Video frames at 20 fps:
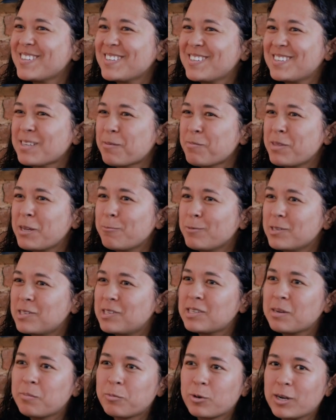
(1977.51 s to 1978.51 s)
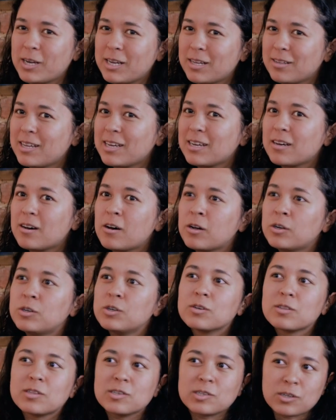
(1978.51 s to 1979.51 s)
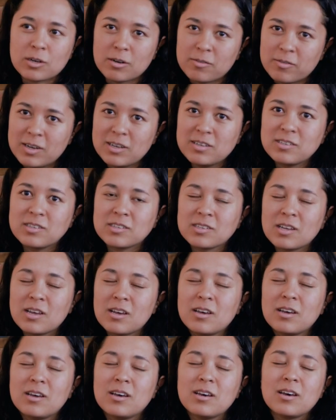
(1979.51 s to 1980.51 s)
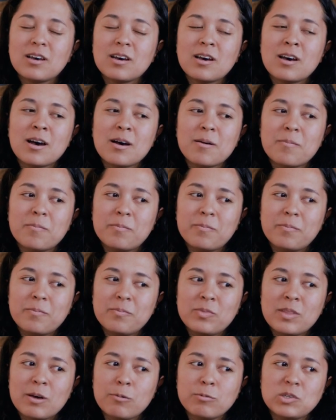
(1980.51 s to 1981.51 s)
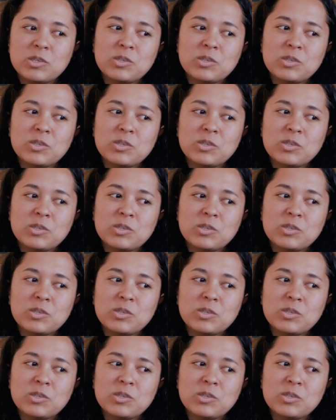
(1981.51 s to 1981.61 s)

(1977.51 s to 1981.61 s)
something was simmering like under the surface, that was